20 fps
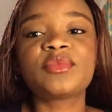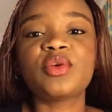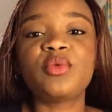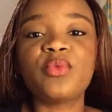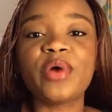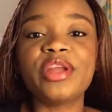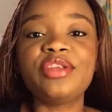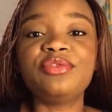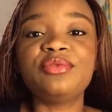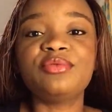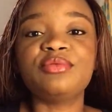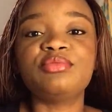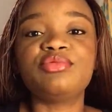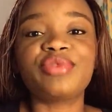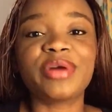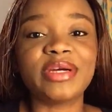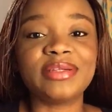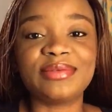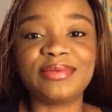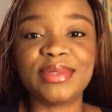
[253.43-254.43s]
when you
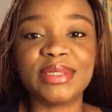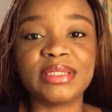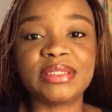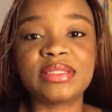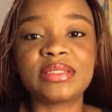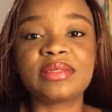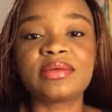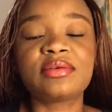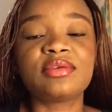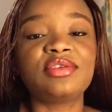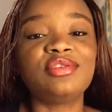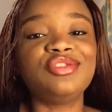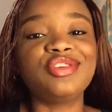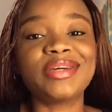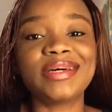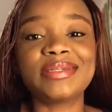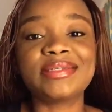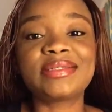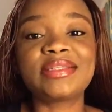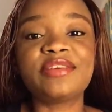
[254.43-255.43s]
graduate, you
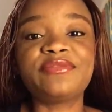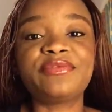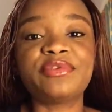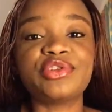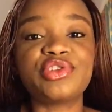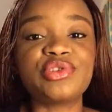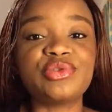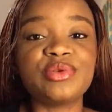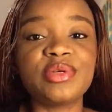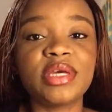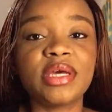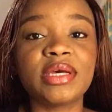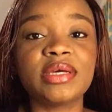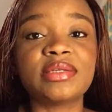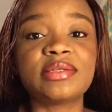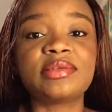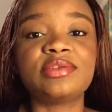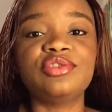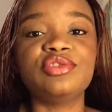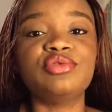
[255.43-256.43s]
can stay for 2
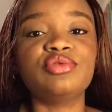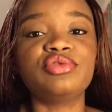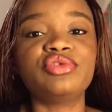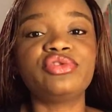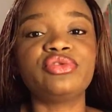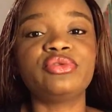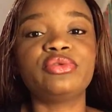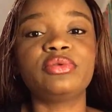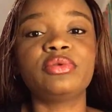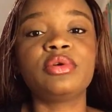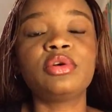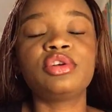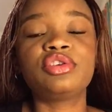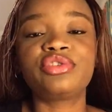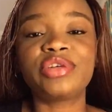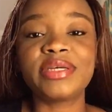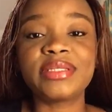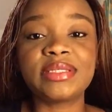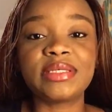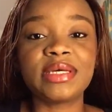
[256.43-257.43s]
years, to
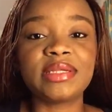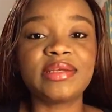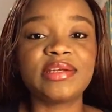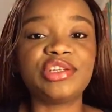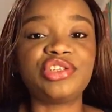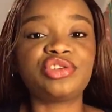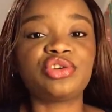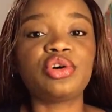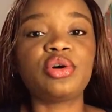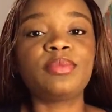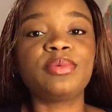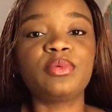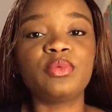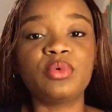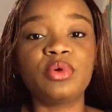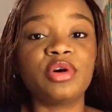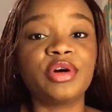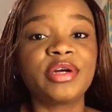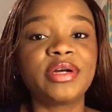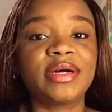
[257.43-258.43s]
try to get a job,
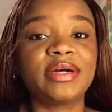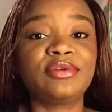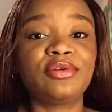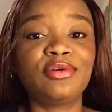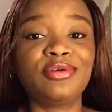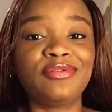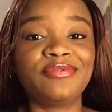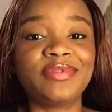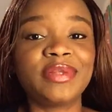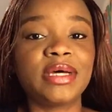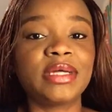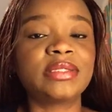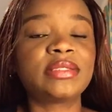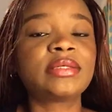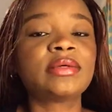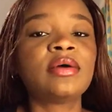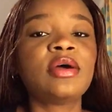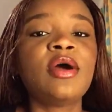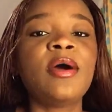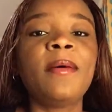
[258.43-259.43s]
work, and all of
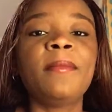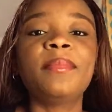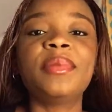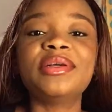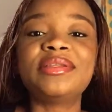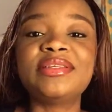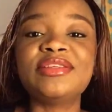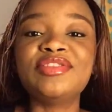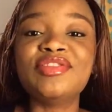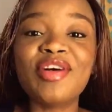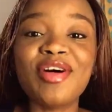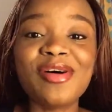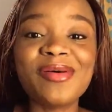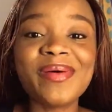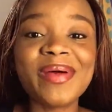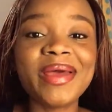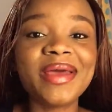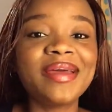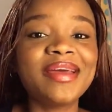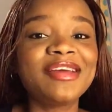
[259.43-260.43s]
that. But in
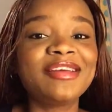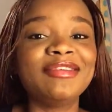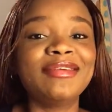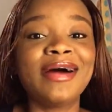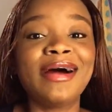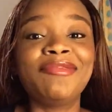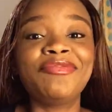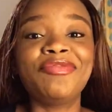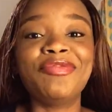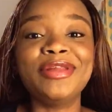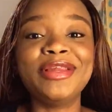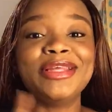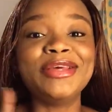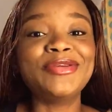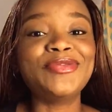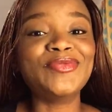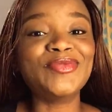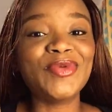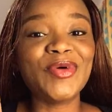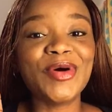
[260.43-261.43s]
Norway, you have
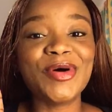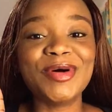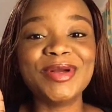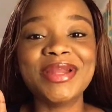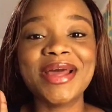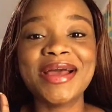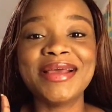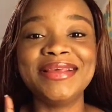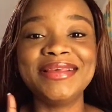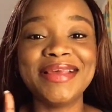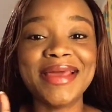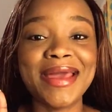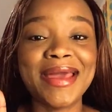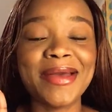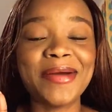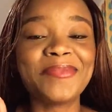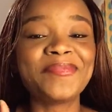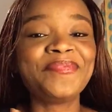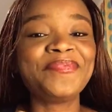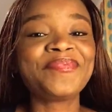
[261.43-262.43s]
only 1
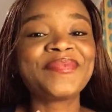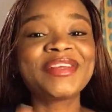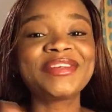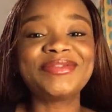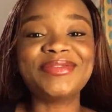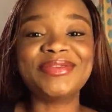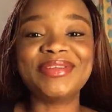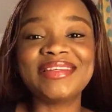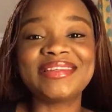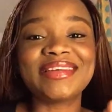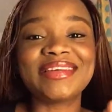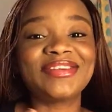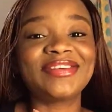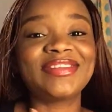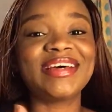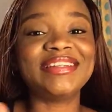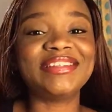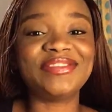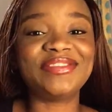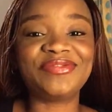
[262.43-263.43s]
year. So this is
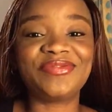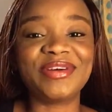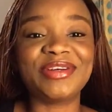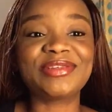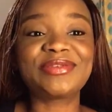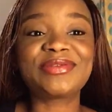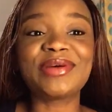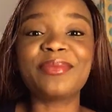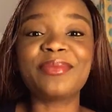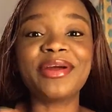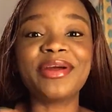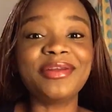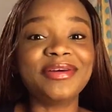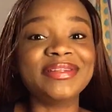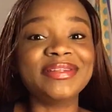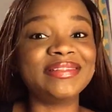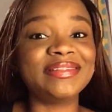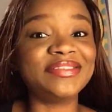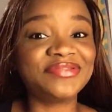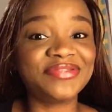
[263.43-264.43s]
another difference. So I'm already
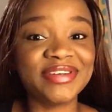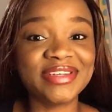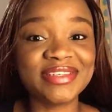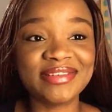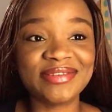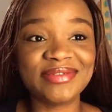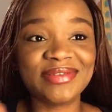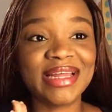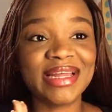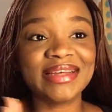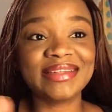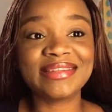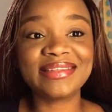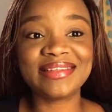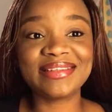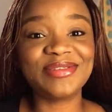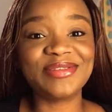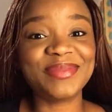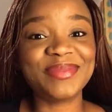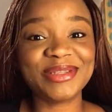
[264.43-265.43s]
on the differences. Like,
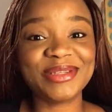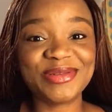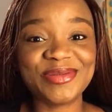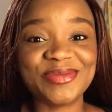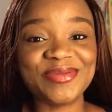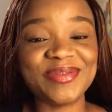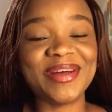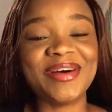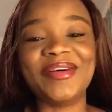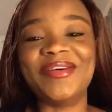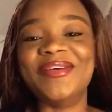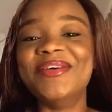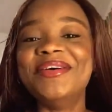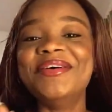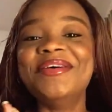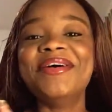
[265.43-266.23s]
this is number 2 now.